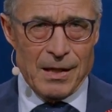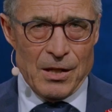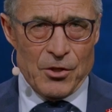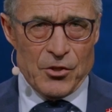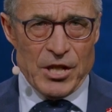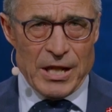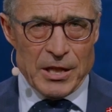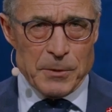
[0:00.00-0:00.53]

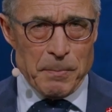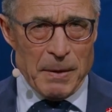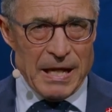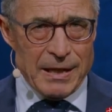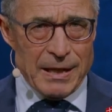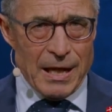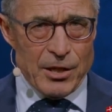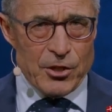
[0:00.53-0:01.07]
She has
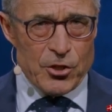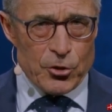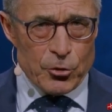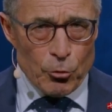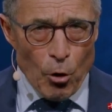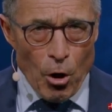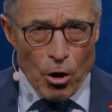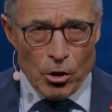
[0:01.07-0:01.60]
been a
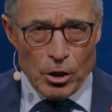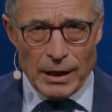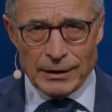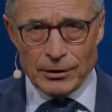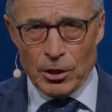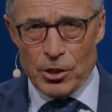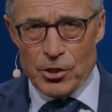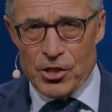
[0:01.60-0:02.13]
strong and
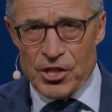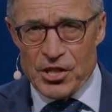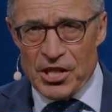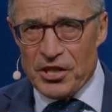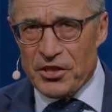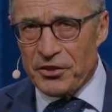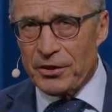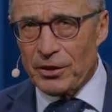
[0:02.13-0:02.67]

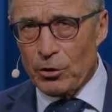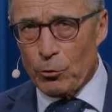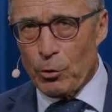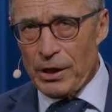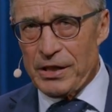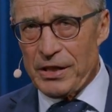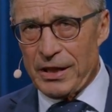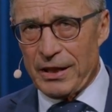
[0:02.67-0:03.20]
consistent
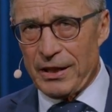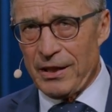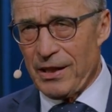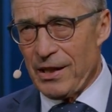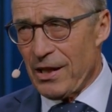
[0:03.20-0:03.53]
critic